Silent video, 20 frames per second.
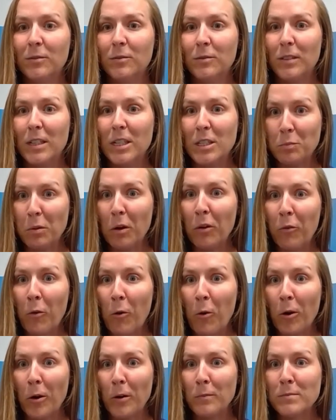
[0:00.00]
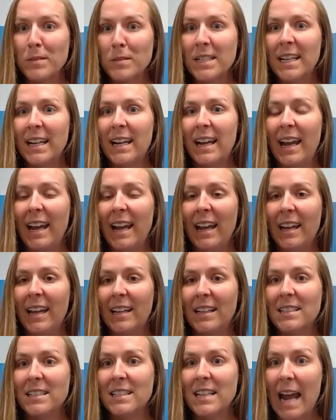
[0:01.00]
is performed
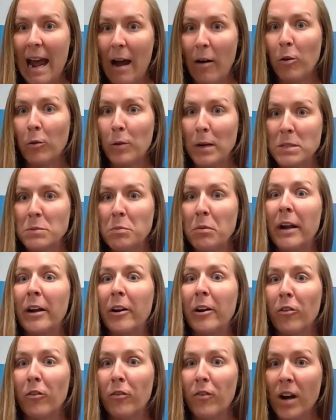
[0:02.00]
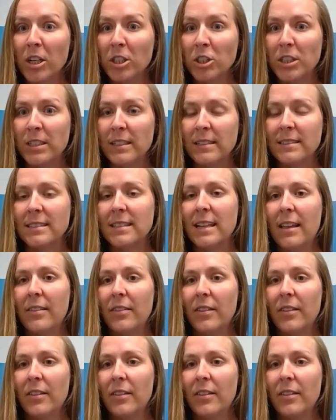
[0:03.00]
and how a respirator functions,